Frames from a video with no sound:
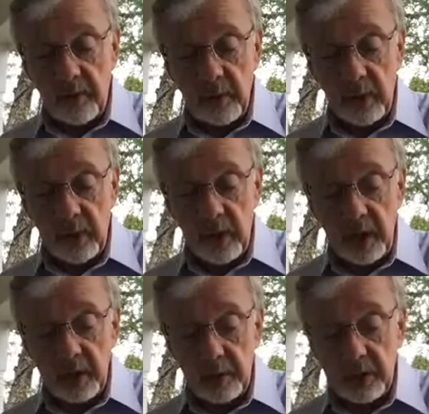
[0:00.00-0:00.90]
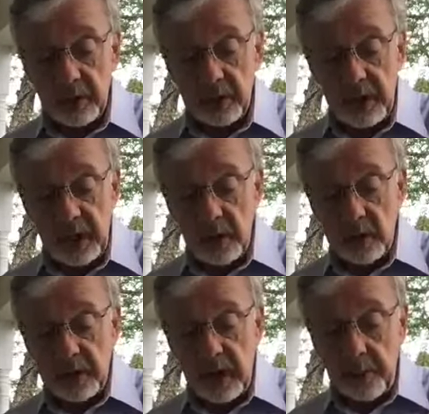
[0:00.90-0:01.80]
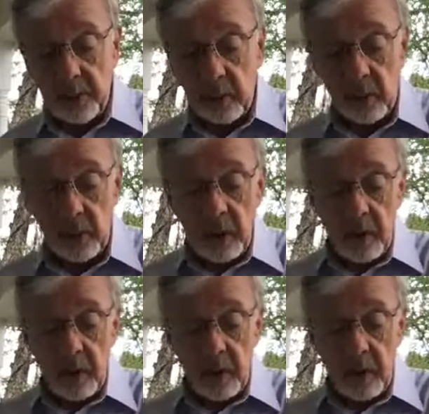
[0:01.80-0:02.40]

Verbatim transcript: For the things which are seen are temporal,